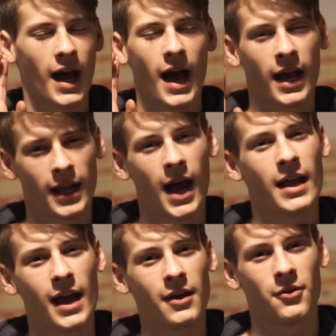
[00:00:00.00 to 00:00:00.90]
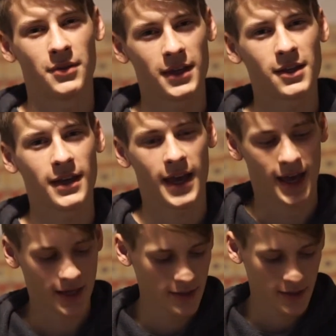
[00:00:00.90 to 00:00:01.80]
I don't think you
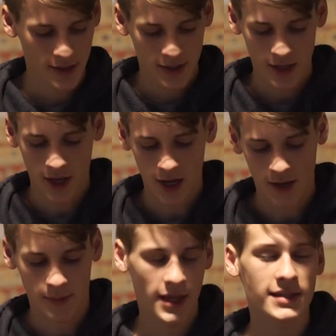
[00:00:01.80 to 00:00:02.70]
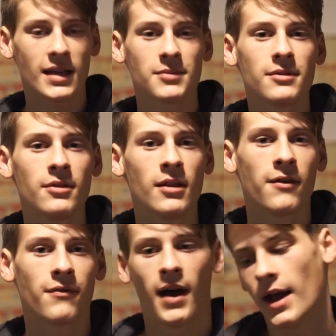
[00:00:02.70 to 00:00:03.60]
can. But that's absolutely
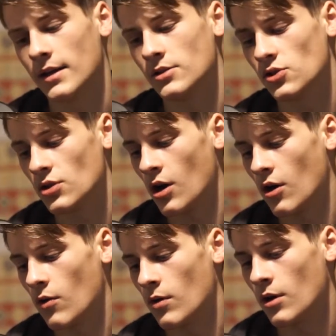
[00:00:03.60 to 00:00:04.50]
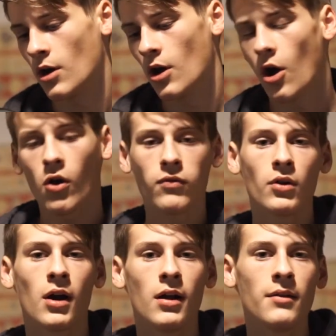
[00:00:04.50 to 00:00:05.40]
fine. So
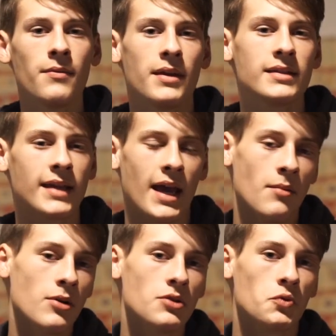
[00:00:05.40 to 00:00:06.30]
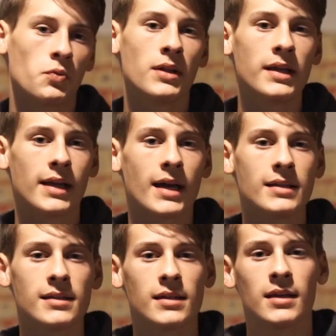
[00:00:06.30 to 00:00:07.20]
overall, this camera is really
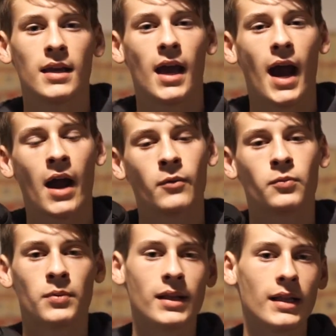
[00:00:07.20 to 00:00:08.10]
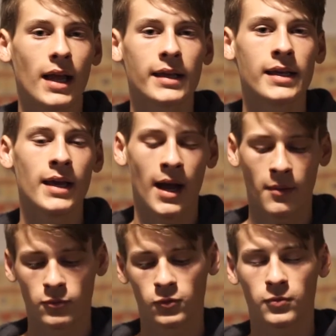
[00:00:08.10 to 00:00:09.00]
nice. I really like it.
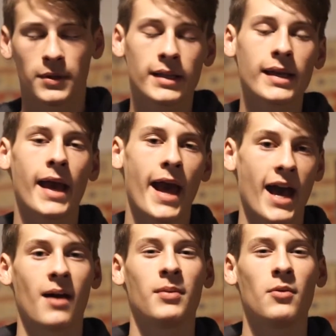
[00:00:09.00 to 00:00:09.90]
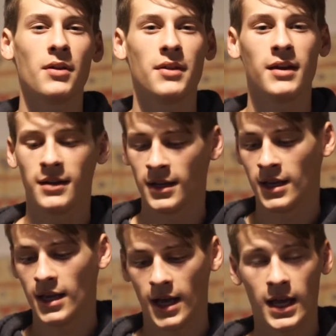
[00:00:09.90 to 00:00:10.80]
I'm really happy with it.
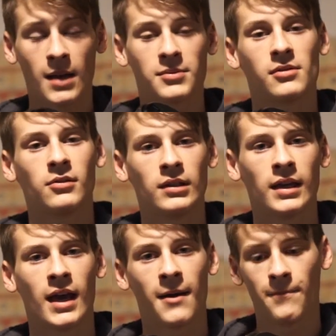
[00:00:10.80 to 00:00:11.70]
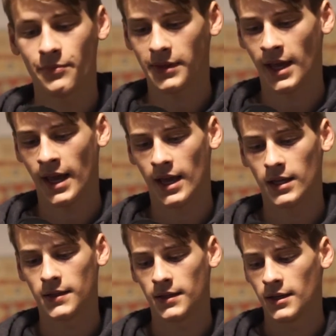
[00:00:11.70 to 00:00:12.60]
I absolutely am, and